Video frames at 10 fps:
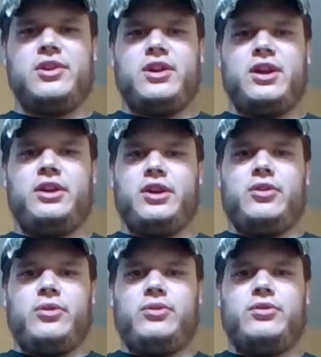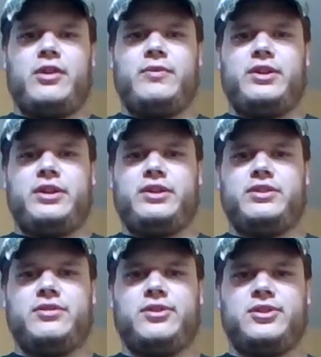and go. I mean,
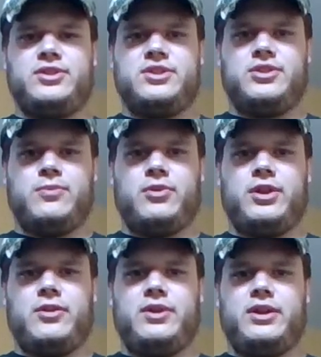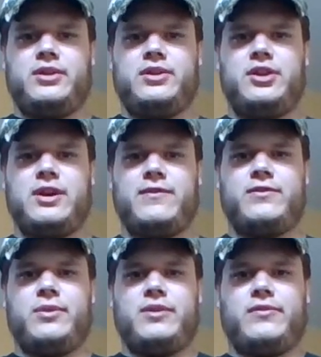they're super lightweight. You don't have to
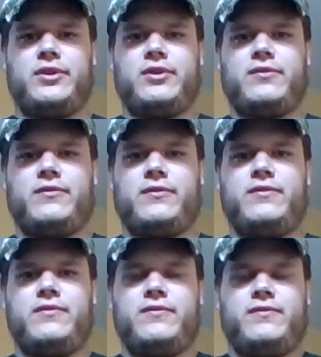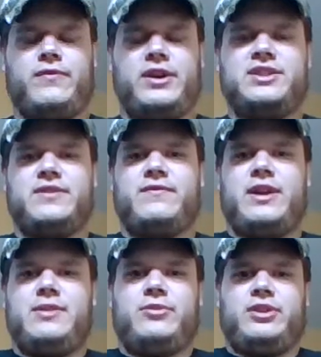wait for your friends and
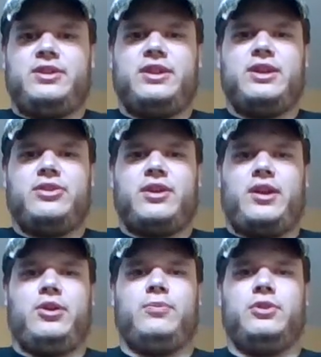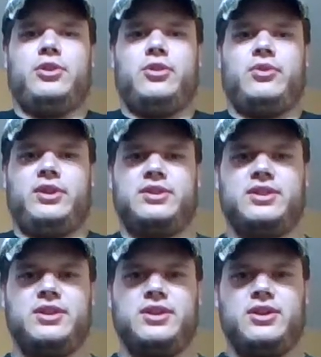family to get there to help you load it.
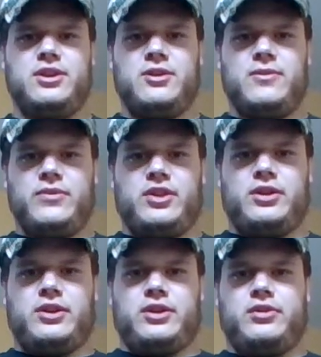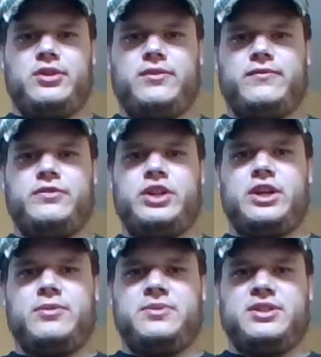Cliff
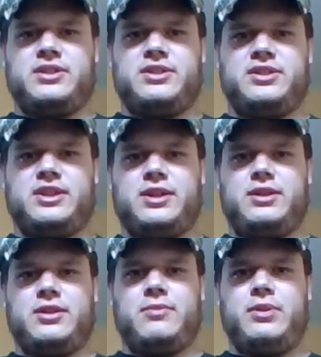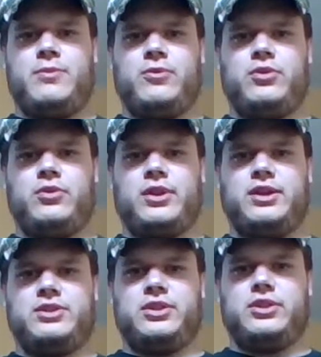Jacobson said, people who
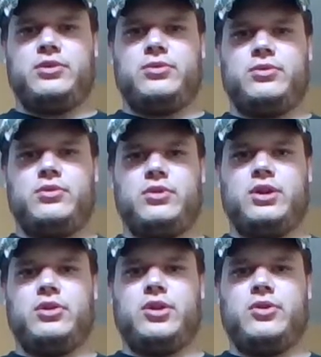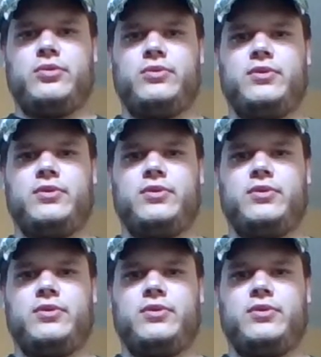like to go alone